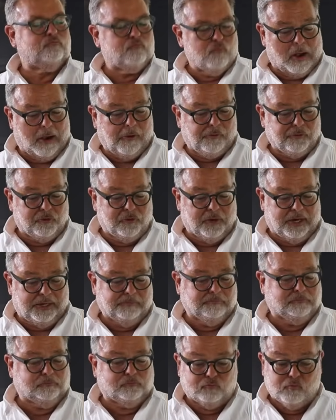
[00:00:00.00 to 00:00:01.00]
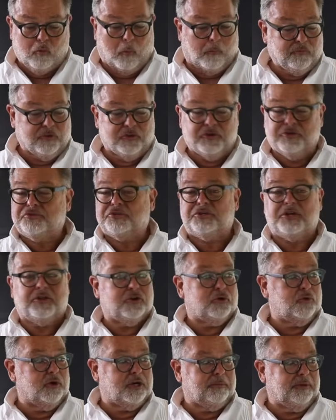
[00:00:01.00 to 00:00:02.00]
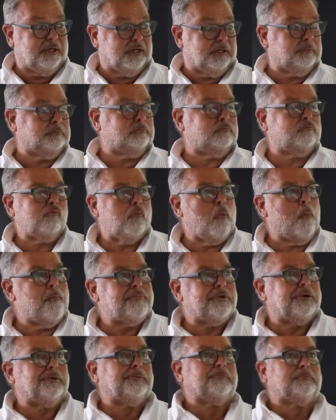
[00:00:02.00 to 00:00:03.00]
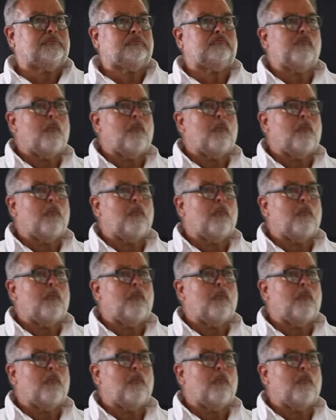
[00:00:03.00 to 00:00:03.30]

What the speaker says: That was great. So there's another quick meal. So,